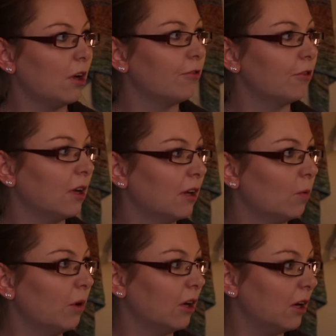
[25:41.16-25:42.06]
forget
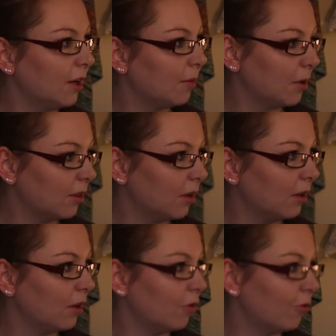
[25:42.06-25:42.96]
where it is, but
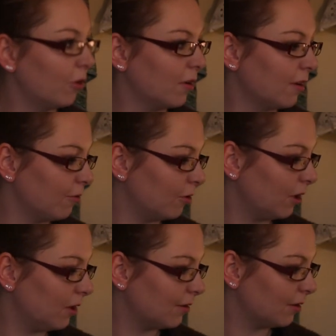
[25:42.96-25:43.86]
then of course I
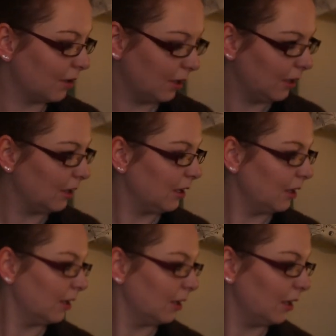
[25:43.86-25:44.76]
forgot.
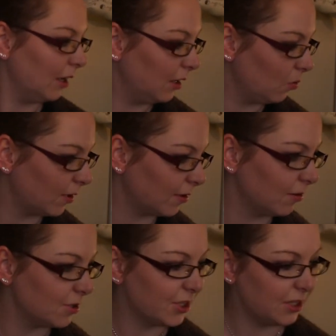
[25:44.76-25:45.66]
Anyways,
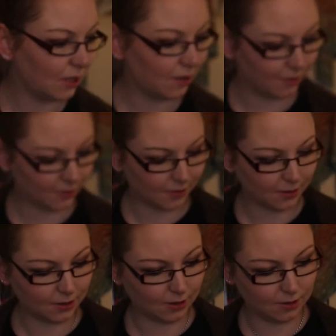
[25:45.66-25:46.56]
she has
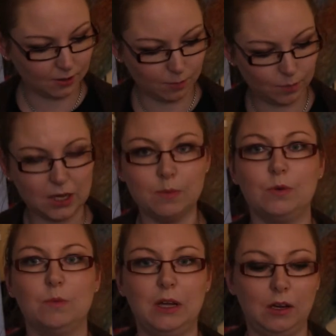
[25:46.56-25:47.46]

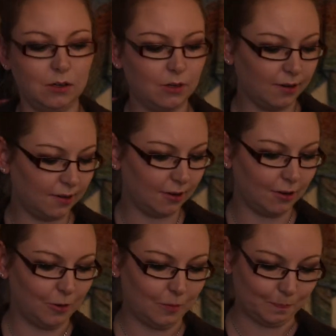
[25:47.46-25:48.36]
paper mailers,
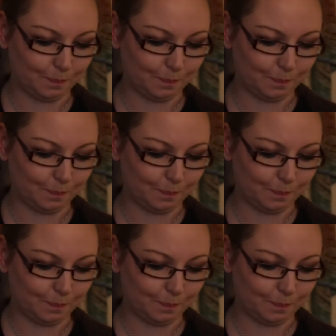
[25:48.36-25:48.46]
so